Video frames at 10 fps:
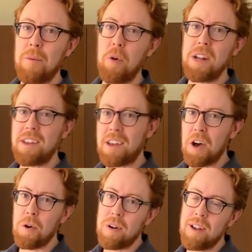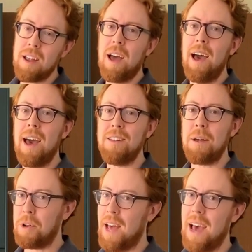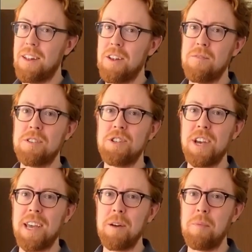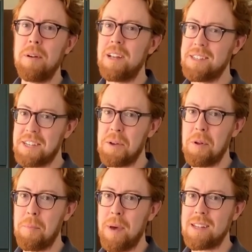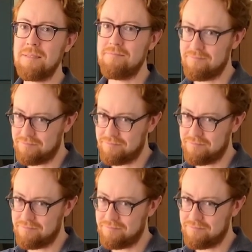I'm ready to go, and I'm going to hand over to Jacob and see you in a bit.